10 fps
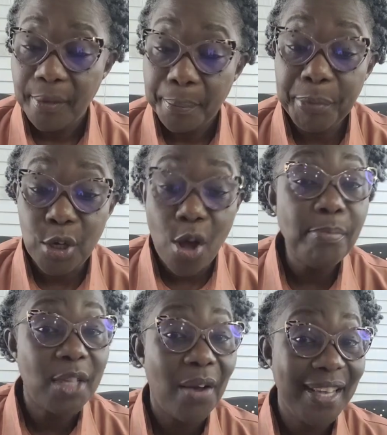
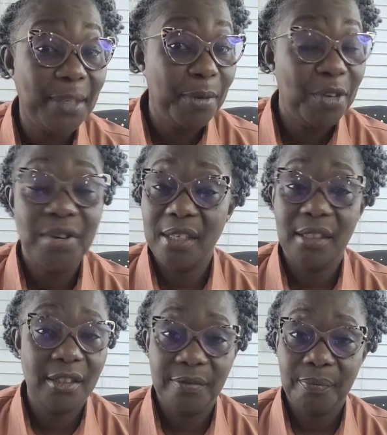becomes our
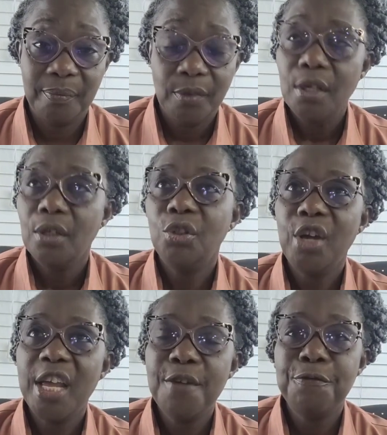experience.
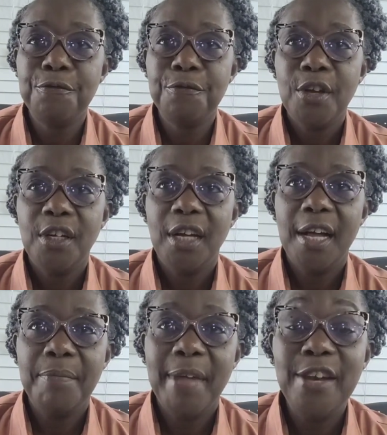So if
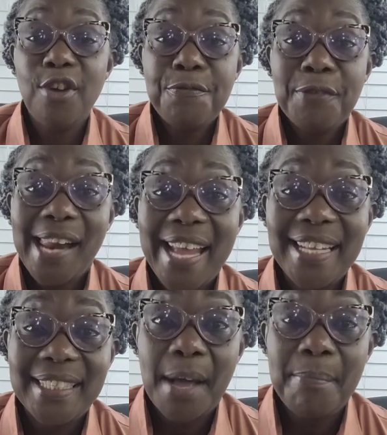um, enough
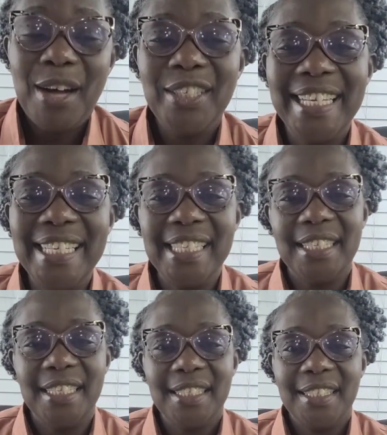light about
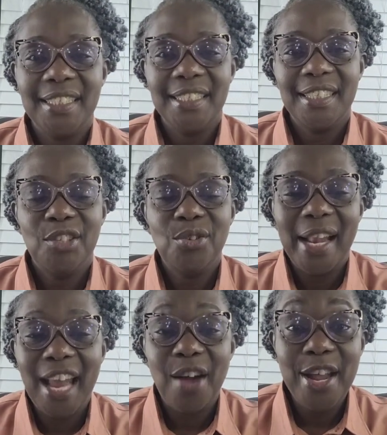healing you
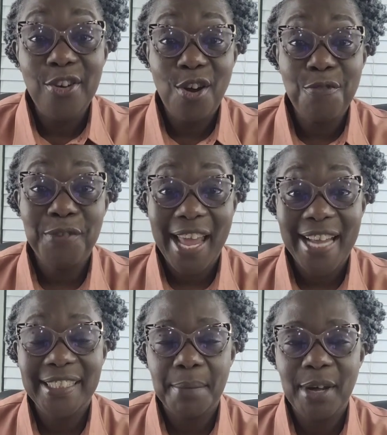allow enough
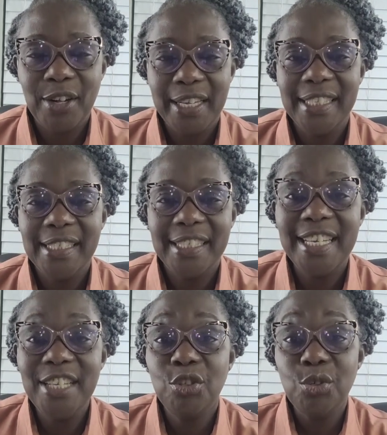light about healing
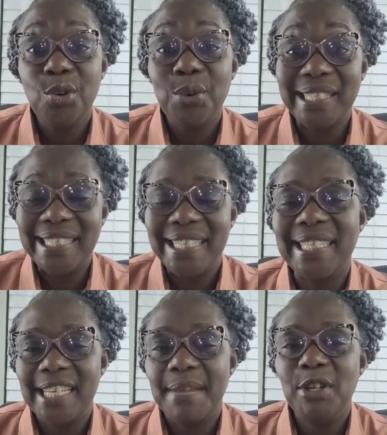into your
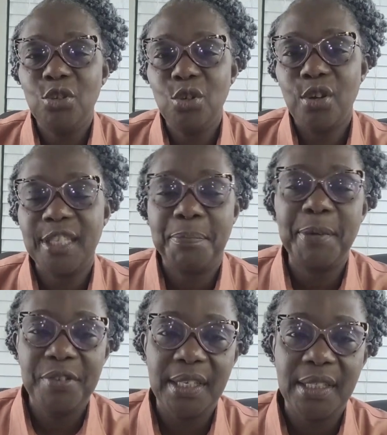system, into your
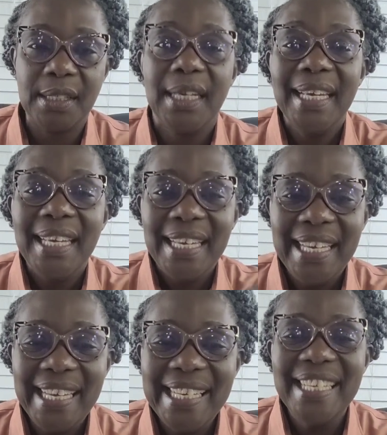spirit,
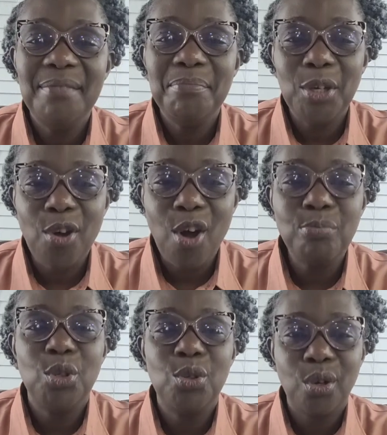healing
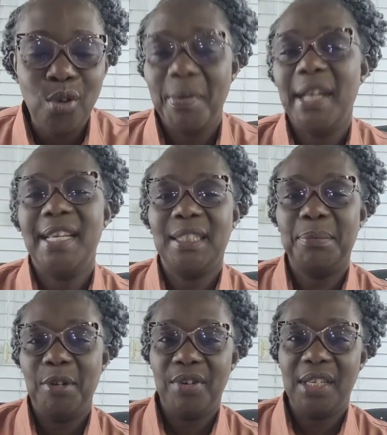becomes your normal
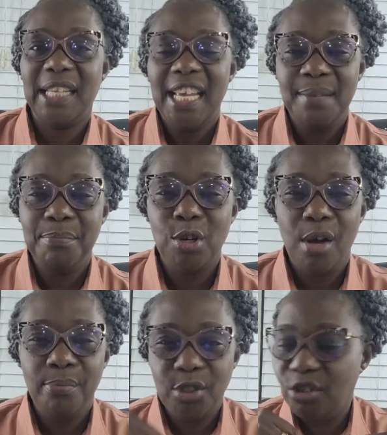experience. It
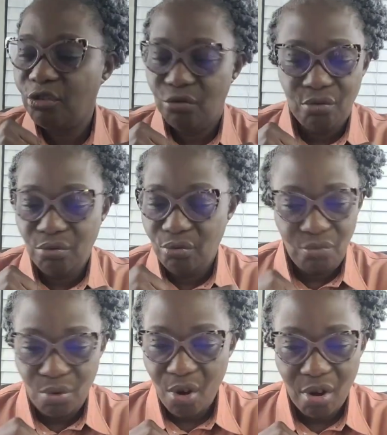becomes
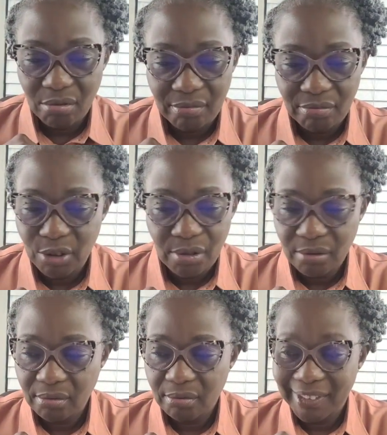your, you
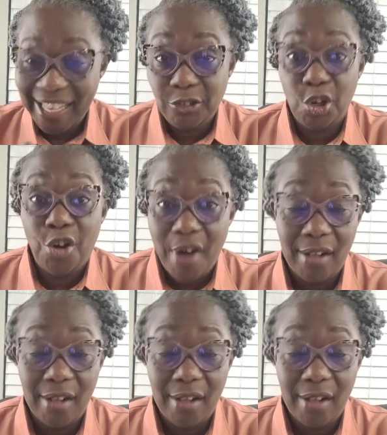know, natural.